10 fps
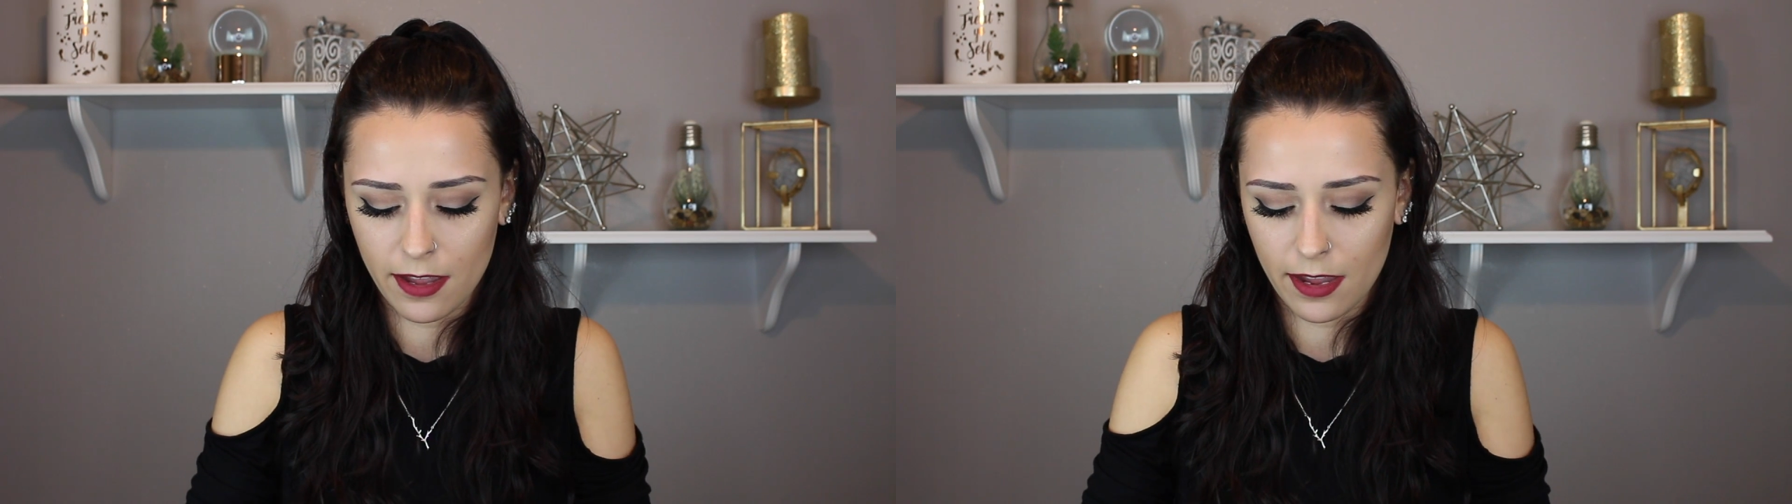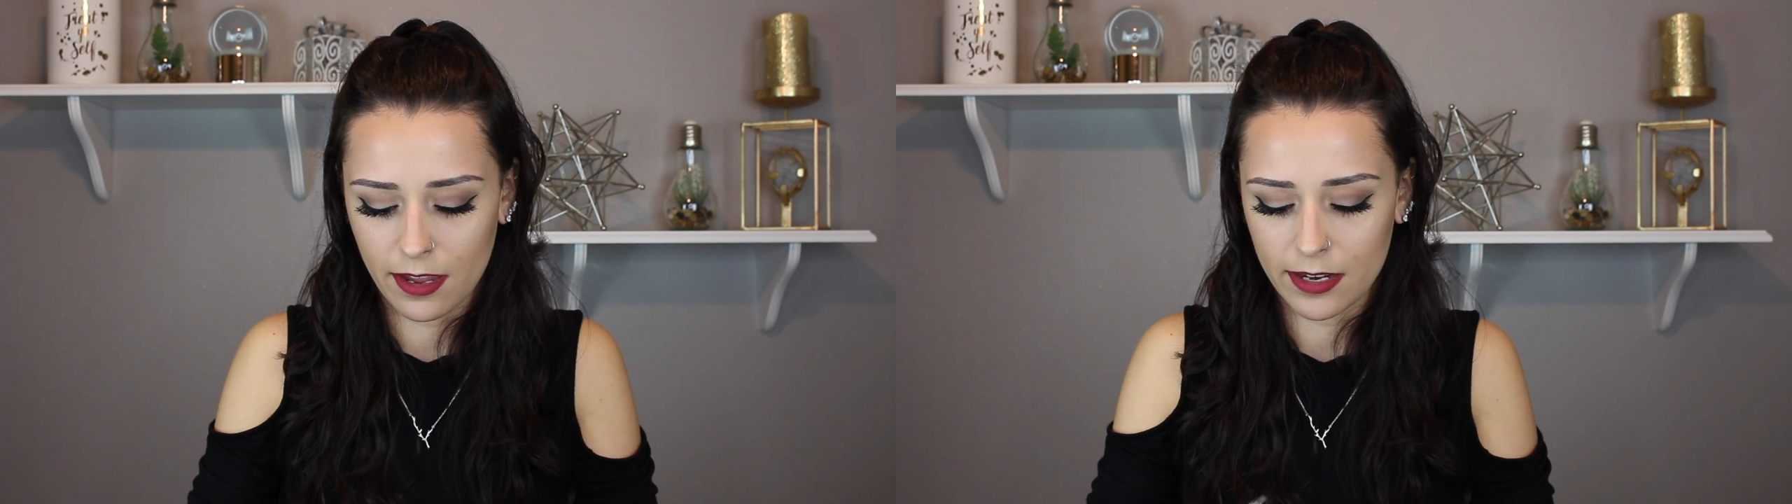
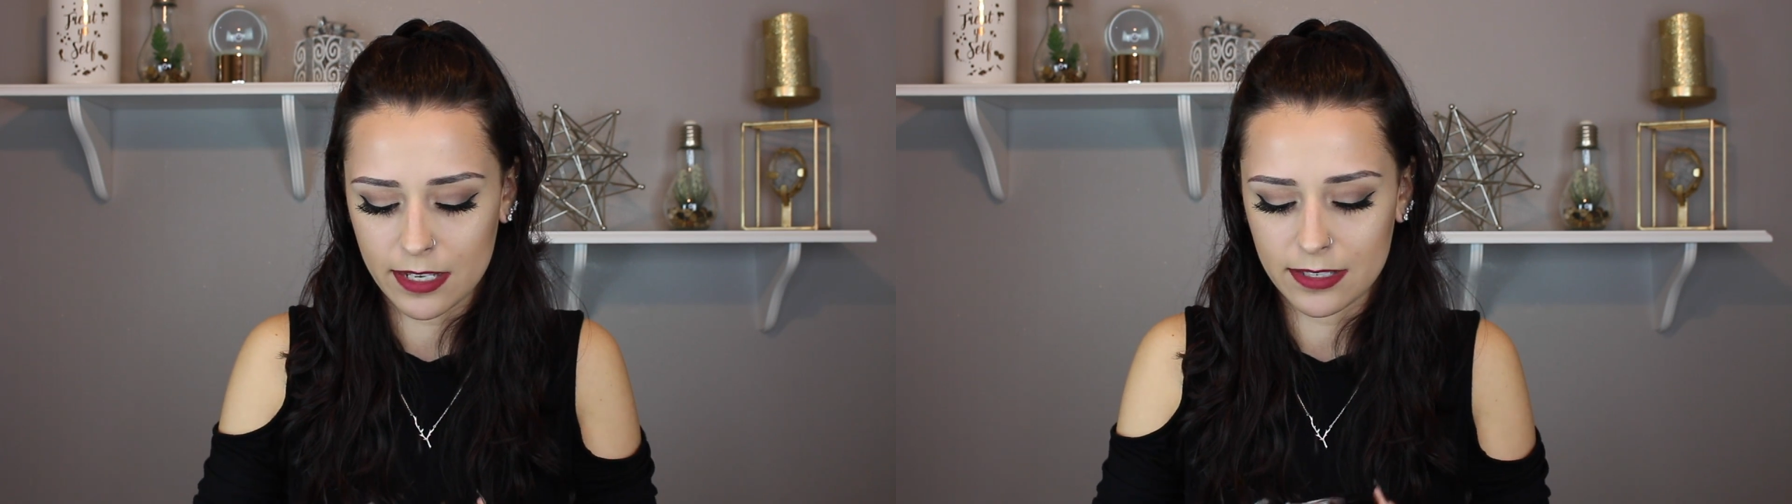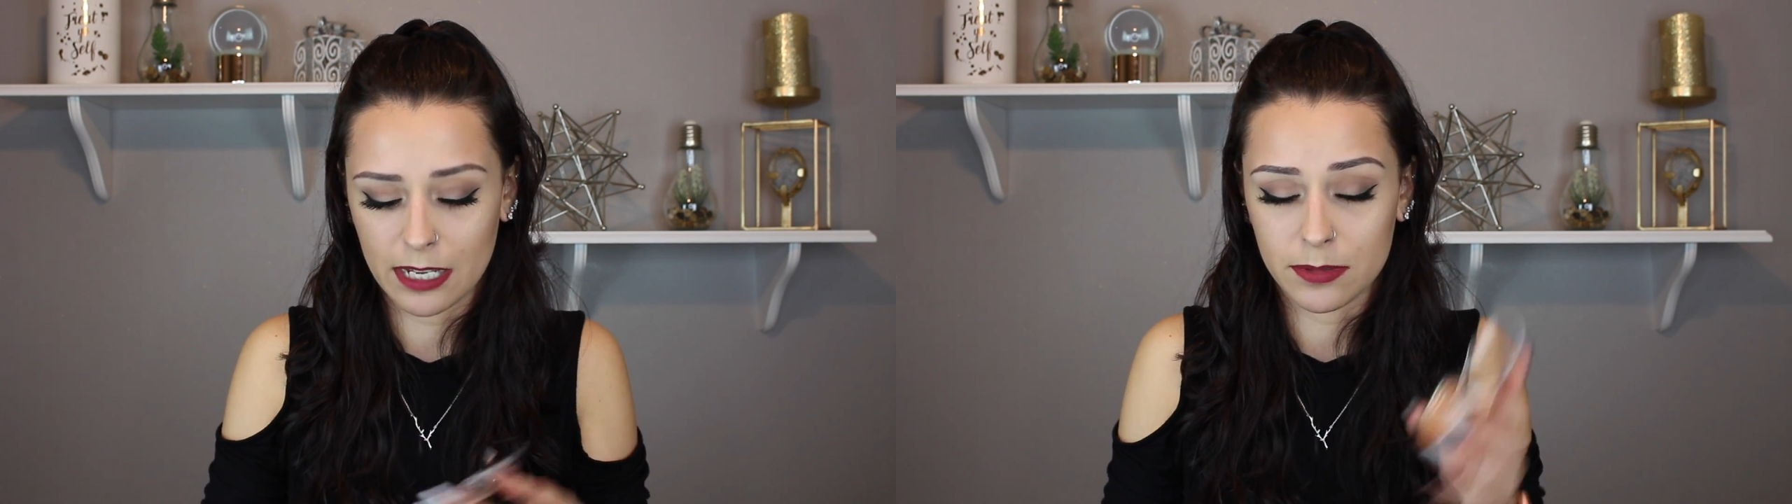and
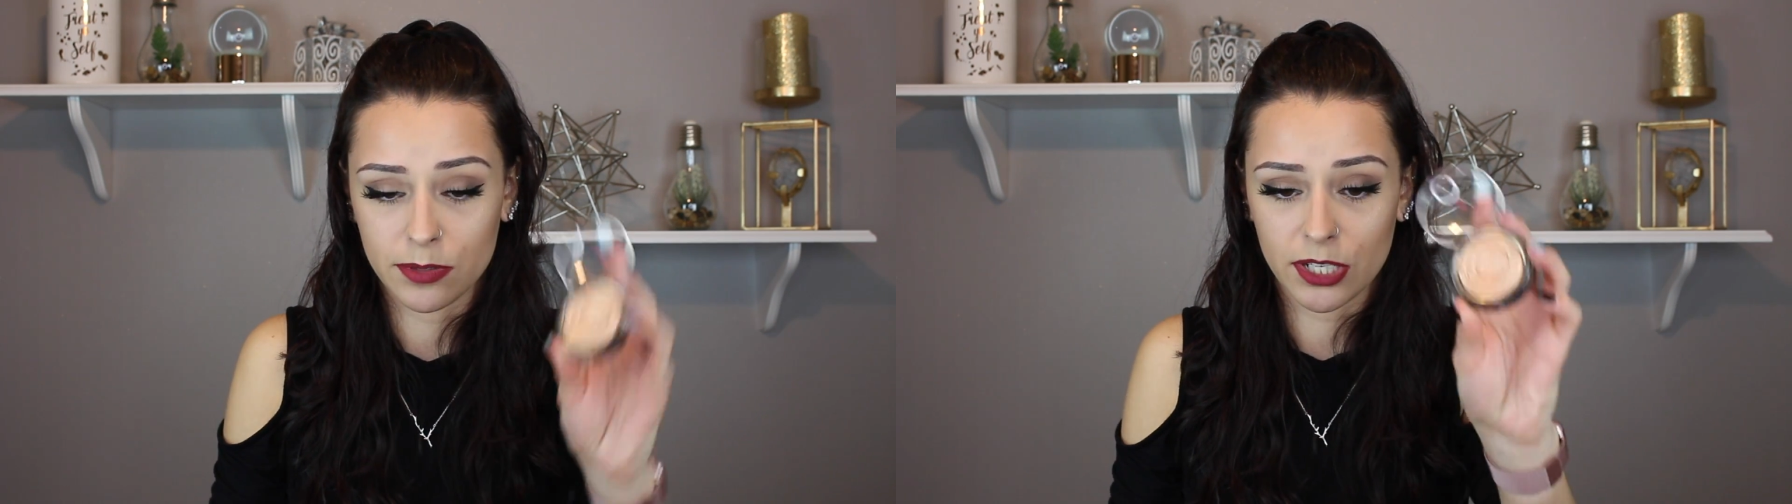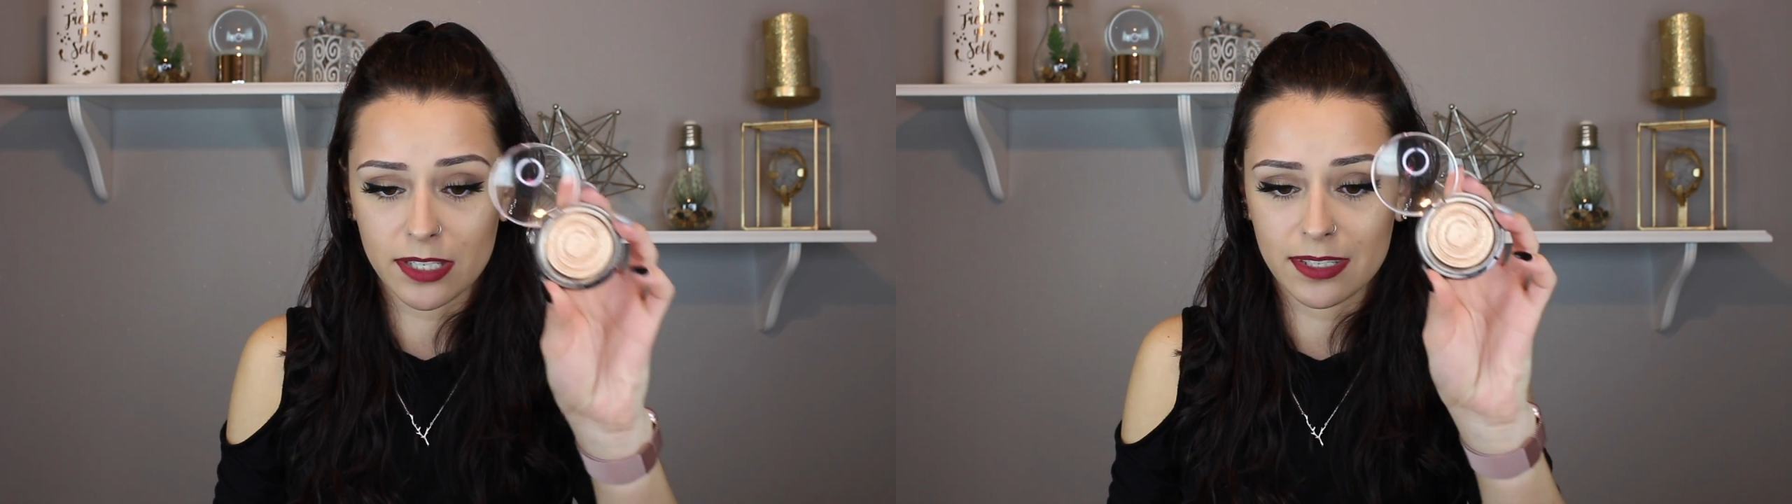as the name
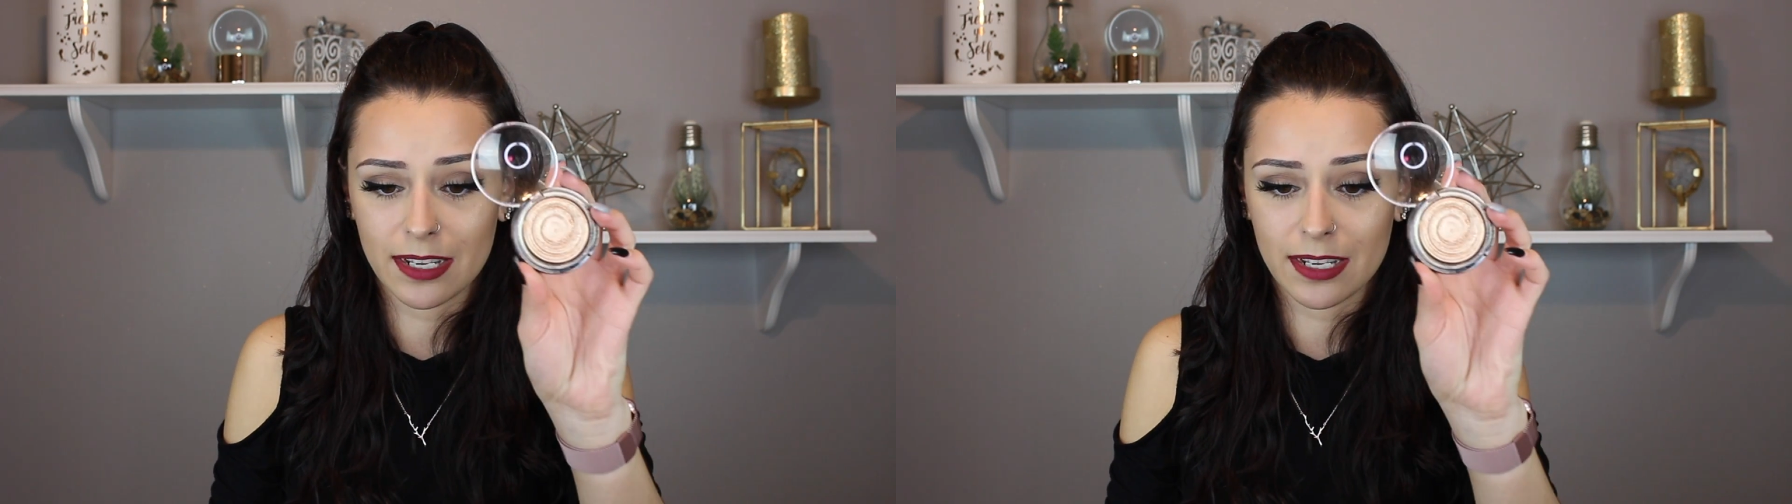suggests,